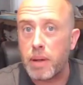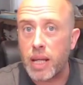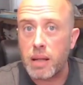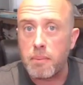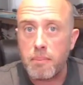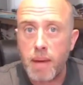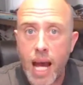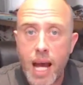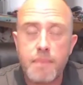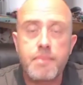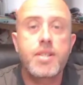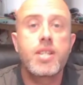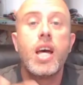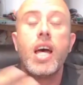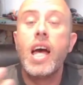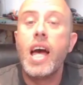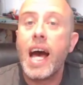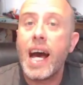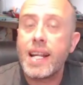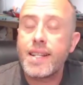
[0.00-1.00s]
Bing Maps
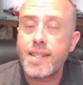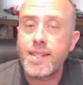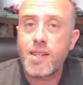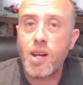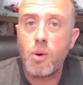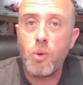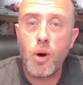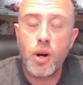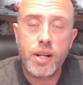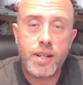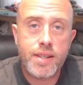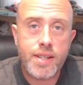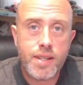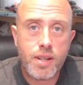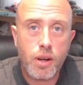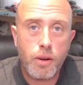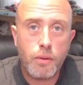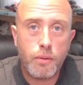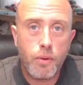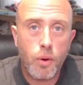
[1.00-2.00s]
and so on and
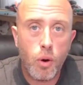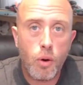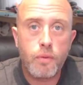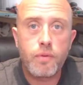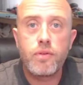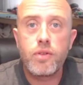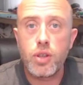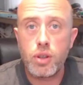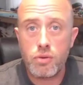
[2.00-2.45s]
so forth.